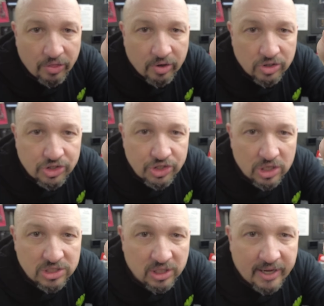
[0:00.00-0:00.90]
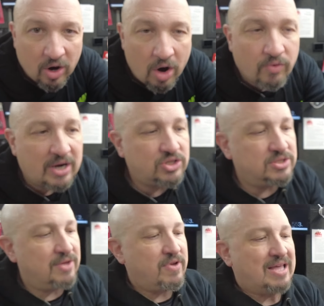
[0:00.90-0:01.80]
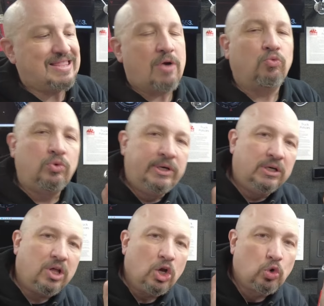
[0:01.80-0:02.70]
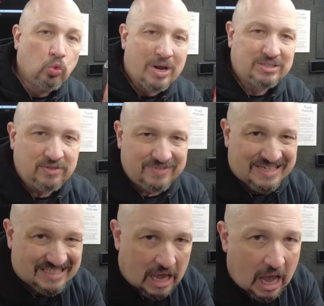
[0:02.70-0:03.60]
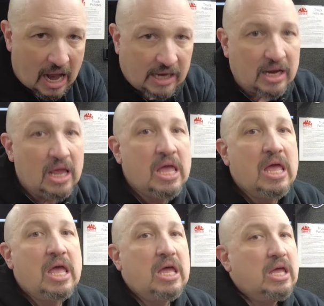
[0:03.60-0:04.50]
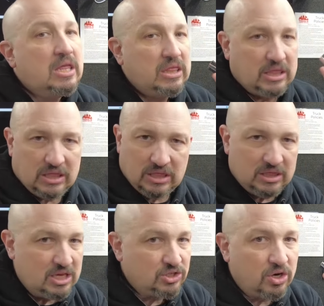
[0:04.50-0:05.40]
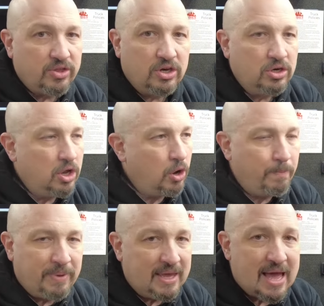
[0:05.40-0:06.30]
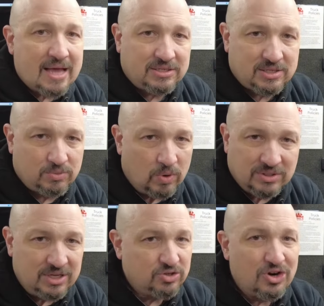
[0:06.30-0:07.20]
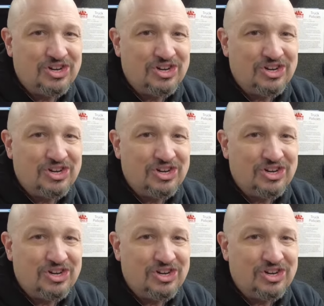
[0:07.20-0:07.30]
they're just like our wrenches. They've got that real aggressive design. These are the no B S ones. These are